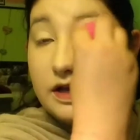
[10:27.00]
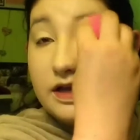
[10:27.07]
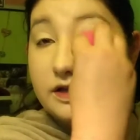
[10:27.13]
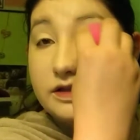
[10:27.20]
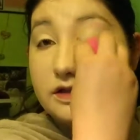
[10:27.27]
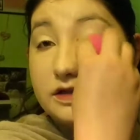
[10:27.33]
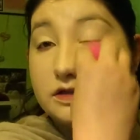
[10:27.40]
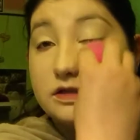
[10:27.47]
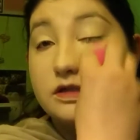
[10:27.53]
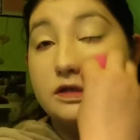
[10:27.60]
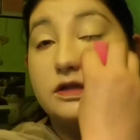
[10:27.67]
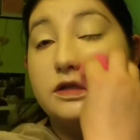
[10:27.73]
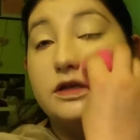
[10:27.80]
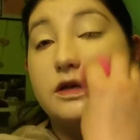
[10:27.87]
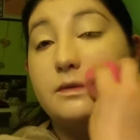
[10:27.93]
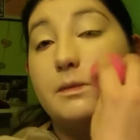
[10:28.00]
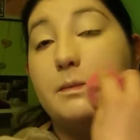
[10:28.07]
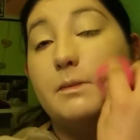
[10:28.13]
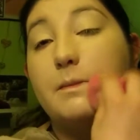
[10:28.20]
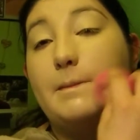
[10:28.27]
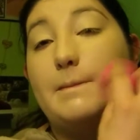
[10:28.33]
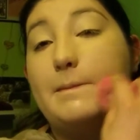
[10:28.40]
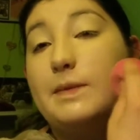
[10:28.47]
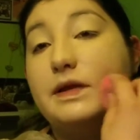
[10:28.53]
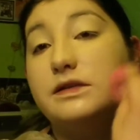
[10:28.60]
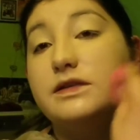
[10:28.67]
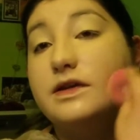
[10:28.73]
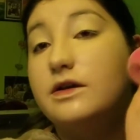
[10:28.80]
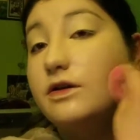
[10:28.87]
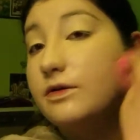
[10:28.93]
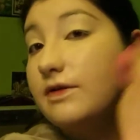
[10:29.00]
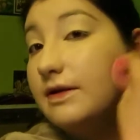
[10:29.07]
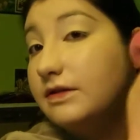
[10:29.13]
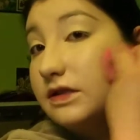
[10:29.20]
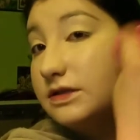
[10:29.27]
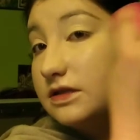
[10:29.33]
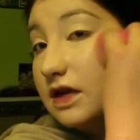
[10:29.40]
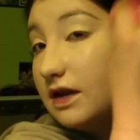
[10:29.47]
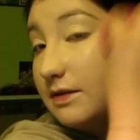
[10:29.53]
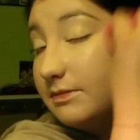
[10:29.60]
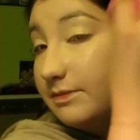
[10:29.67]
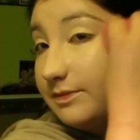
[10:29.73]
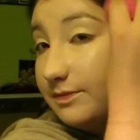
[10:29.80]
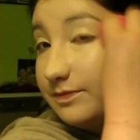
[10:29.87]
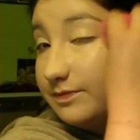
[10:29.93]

it does start to get busier around this time.